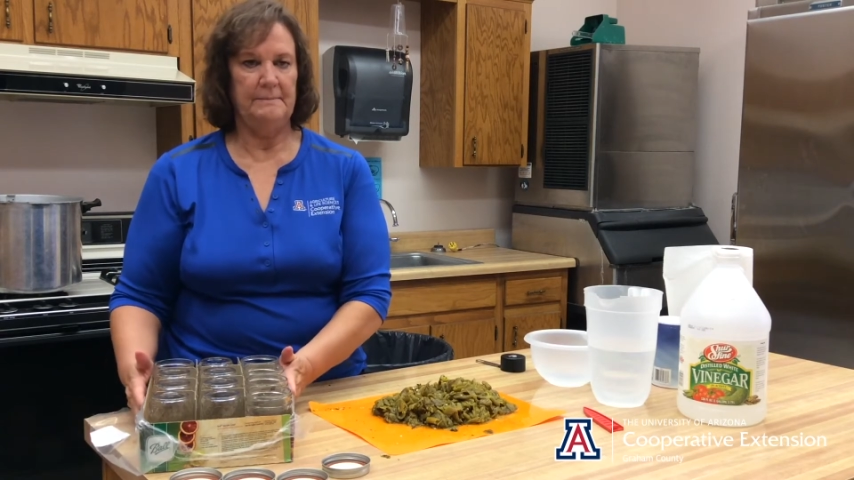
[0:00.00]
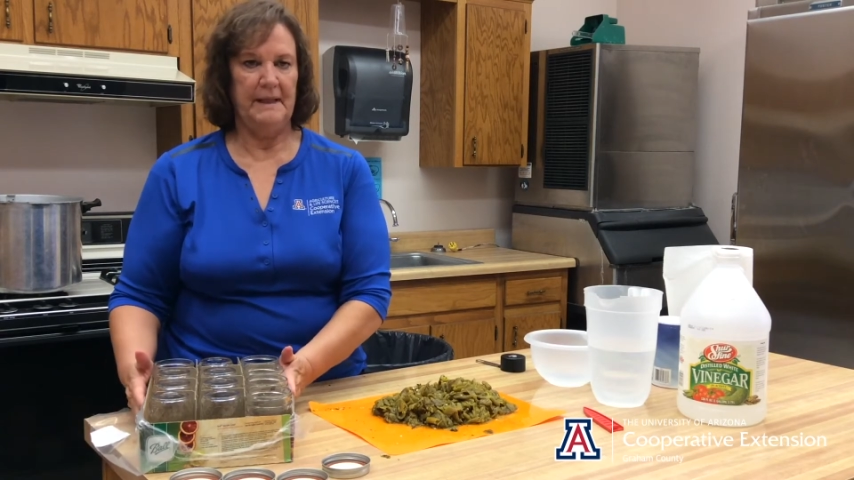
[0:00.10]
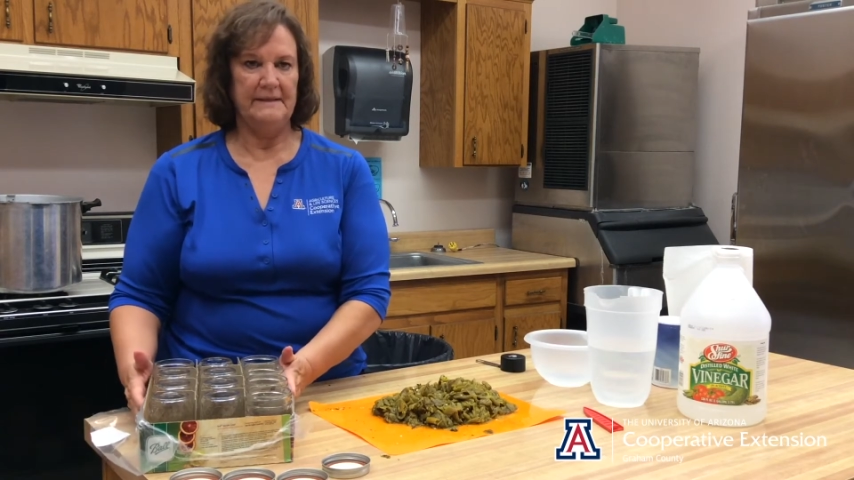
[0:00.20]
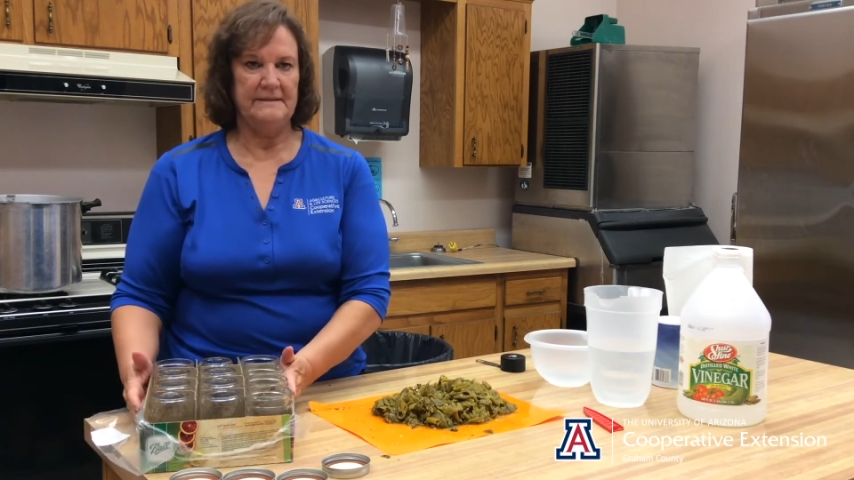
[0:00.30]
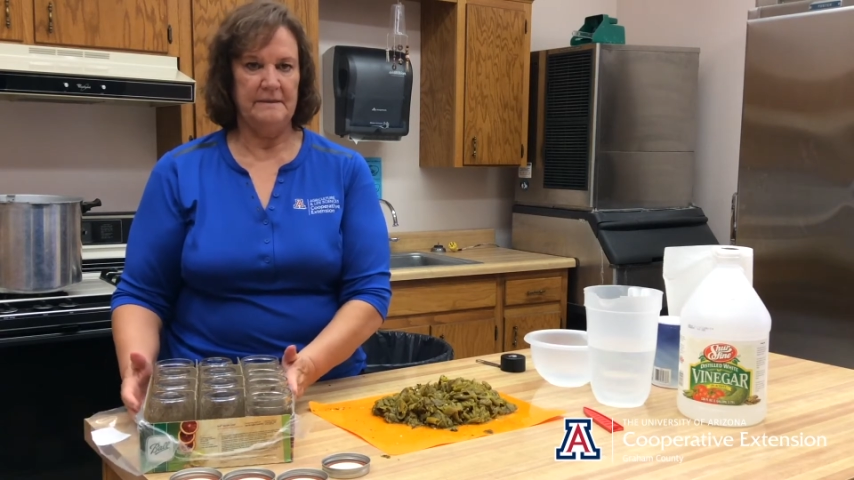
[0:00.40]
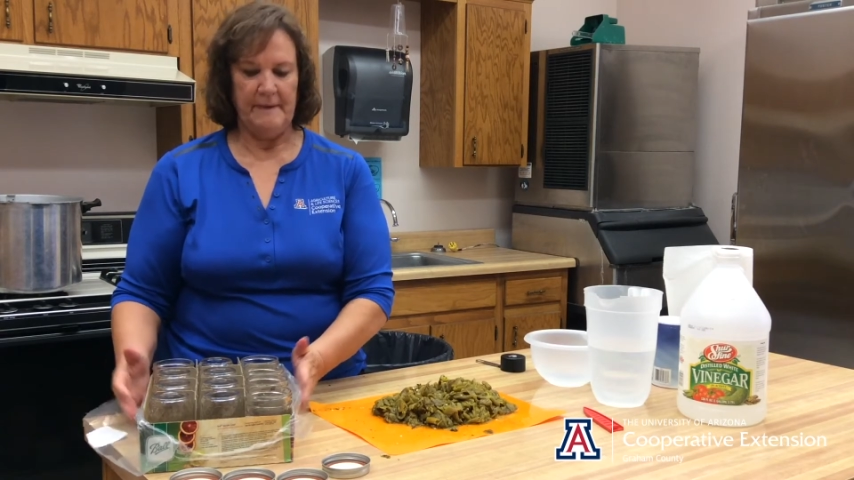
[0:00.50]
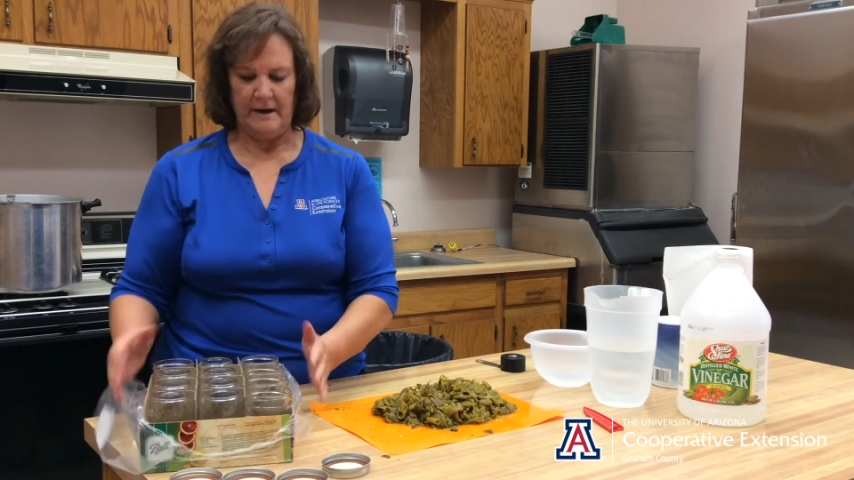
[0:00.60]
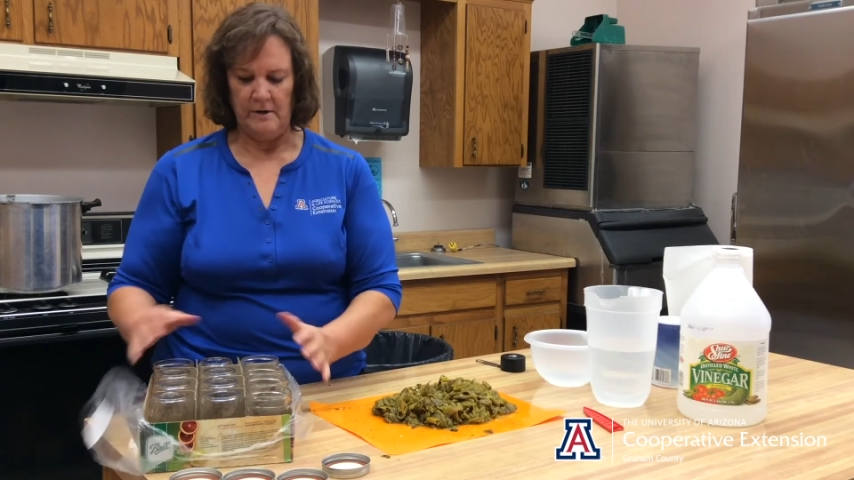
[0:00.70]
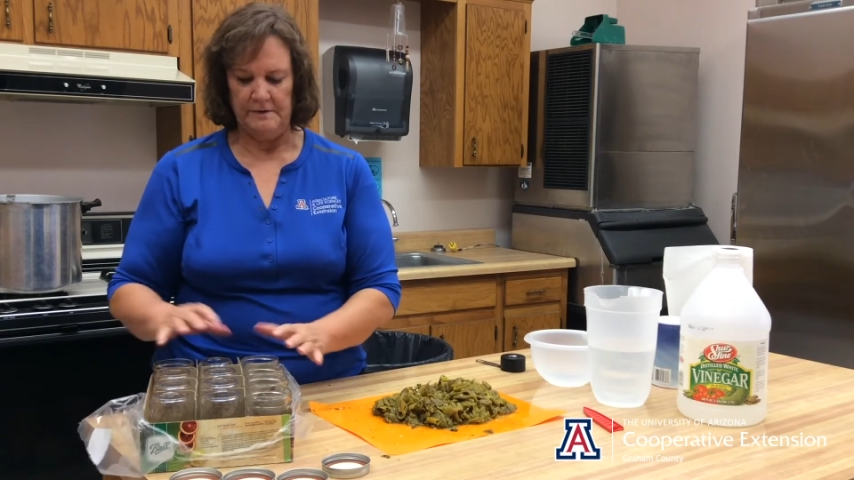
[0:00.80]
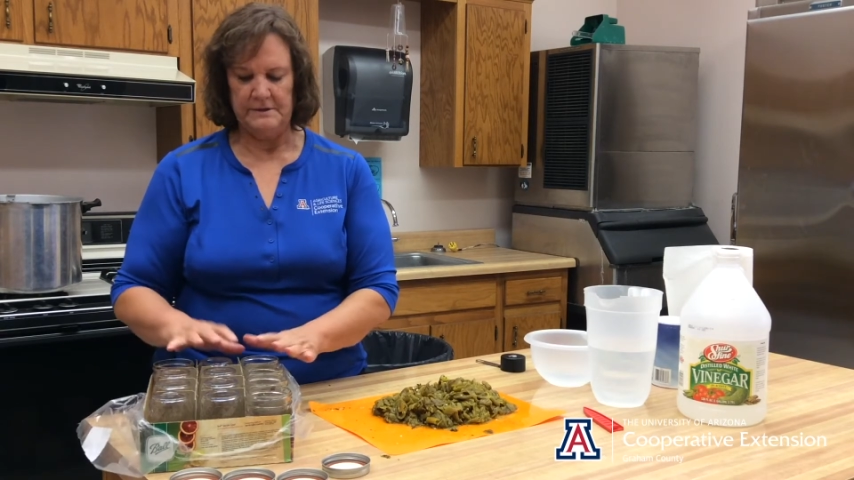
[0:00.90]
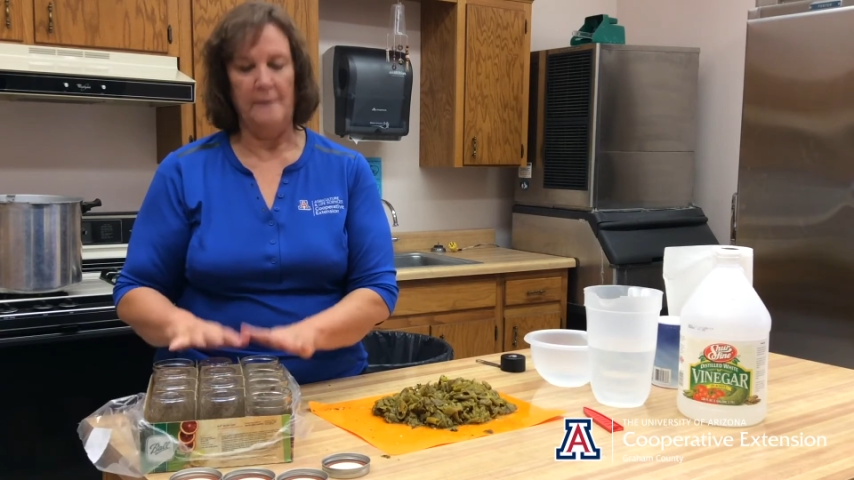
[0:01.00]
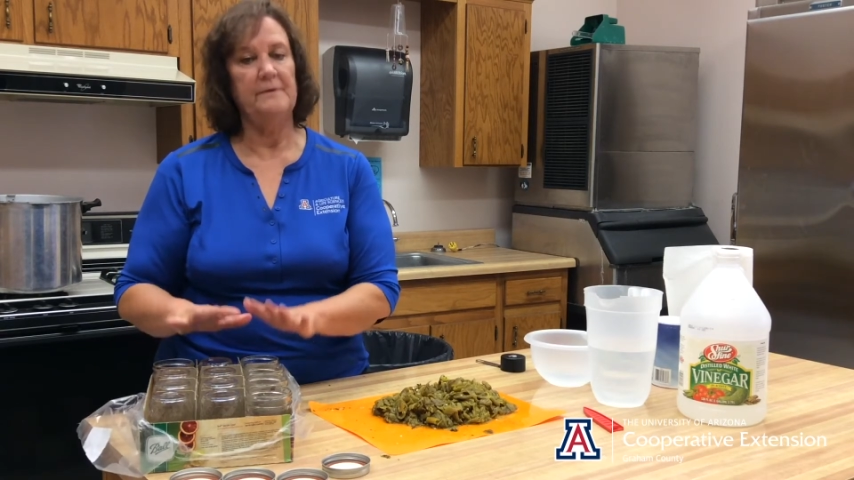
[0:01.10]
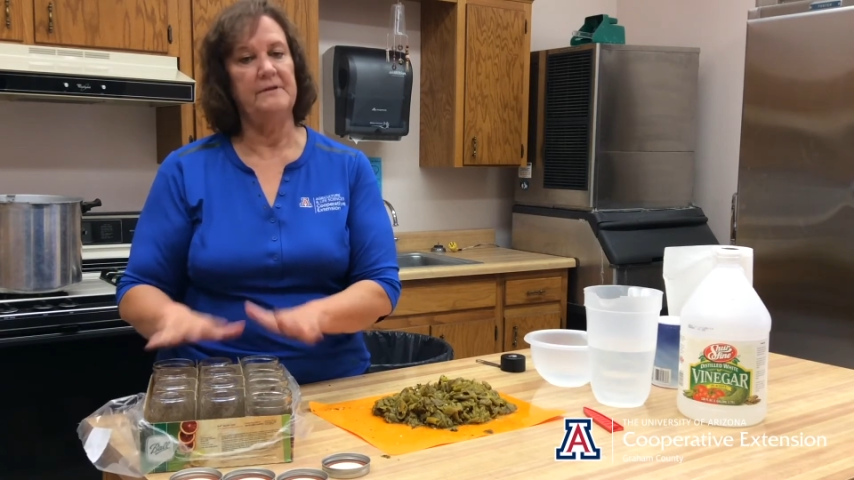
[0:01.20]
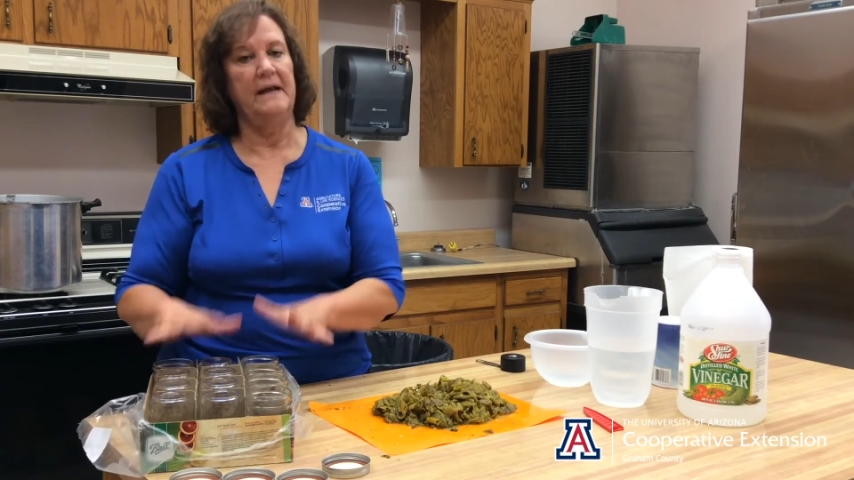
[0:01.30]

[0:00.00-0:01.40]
plastic back over the top of it